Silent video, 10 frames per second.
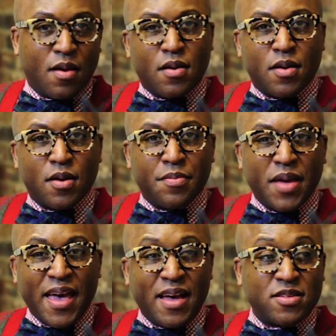
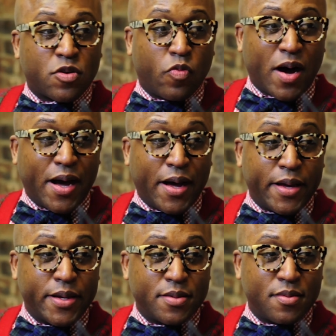Ask why.
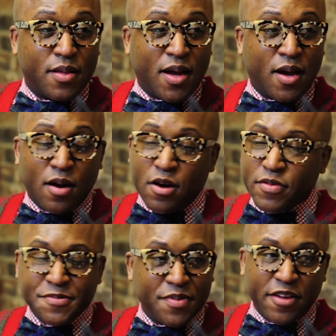I
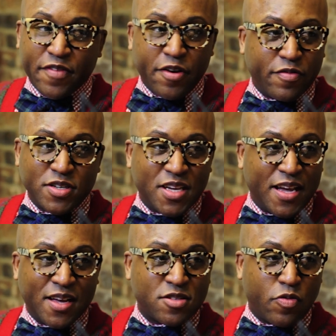always believe everyone should
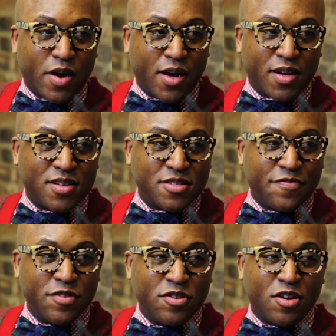ask why, because
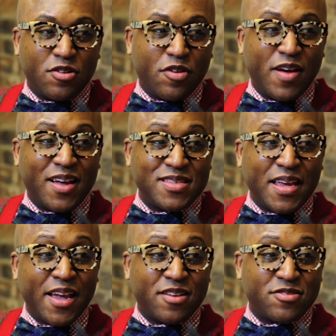if you don't know how to
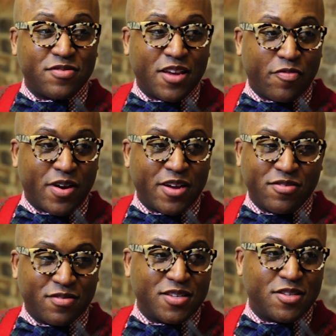answer that why, you
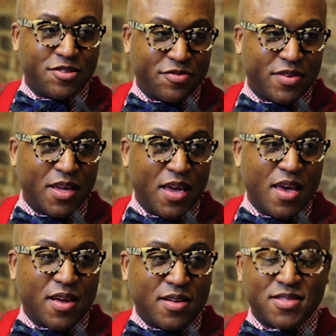don't need to do it.
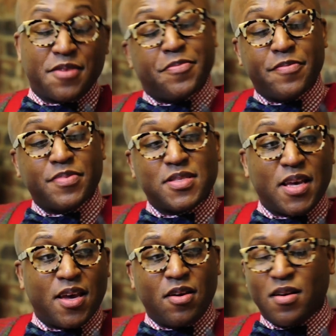Because some people
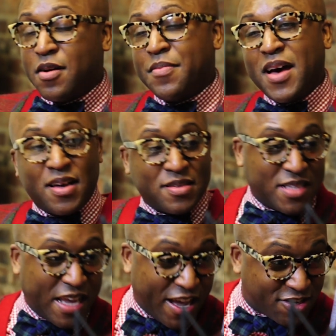say,
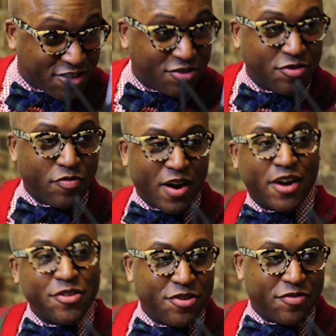I'll ask you,
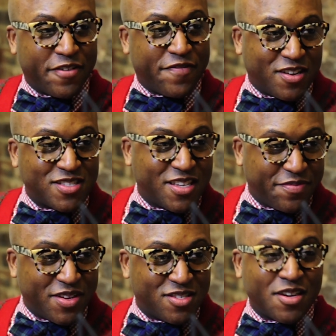why are you doing false
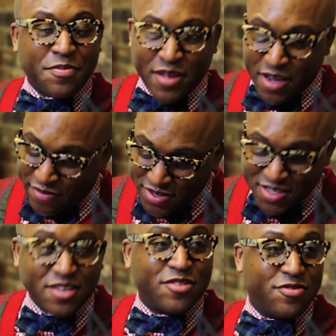image? I'm
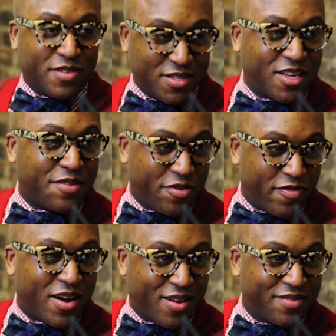guaranteed you can tell me
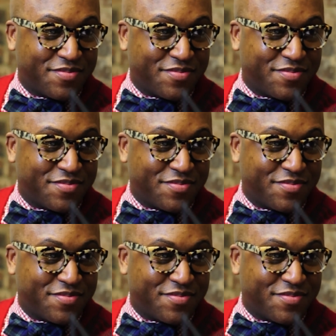why.